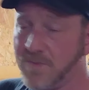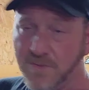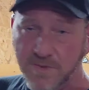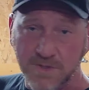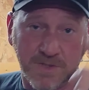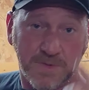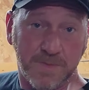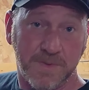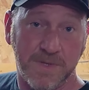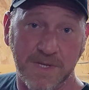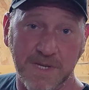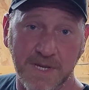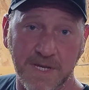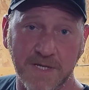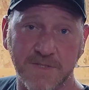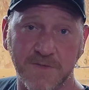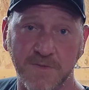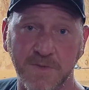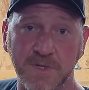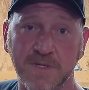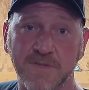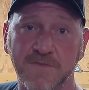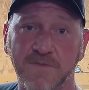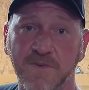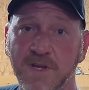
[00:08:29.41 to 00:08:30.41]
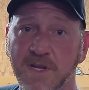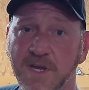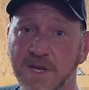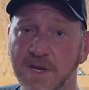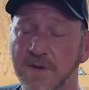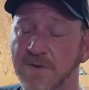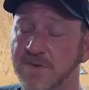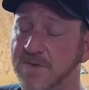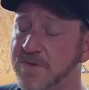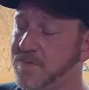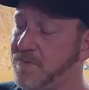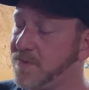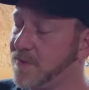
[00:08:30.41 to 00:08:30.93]
which will be next week's
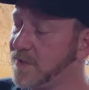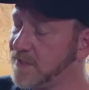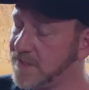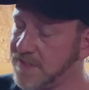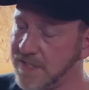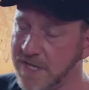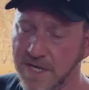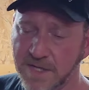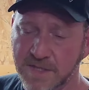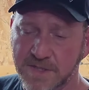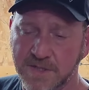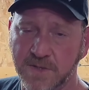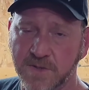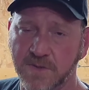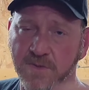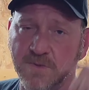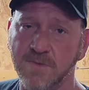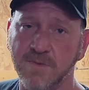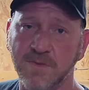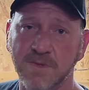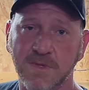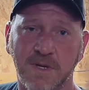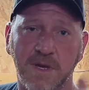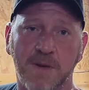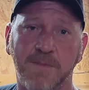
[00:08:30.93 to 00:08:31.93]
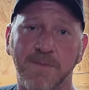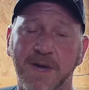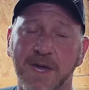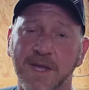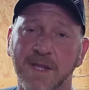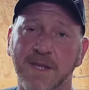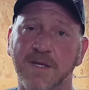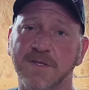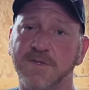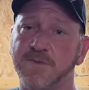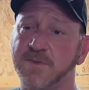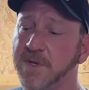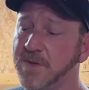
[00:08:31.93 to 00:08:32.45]
video, so please stay tuned. Come
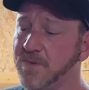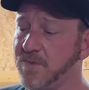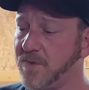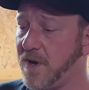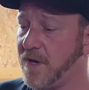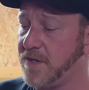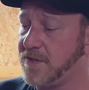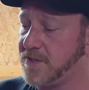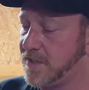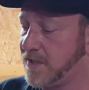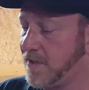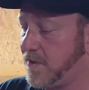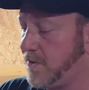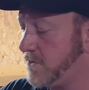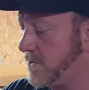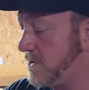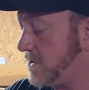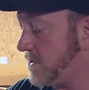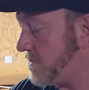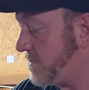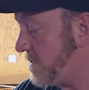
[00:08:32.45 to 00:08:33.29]
back next week, watch those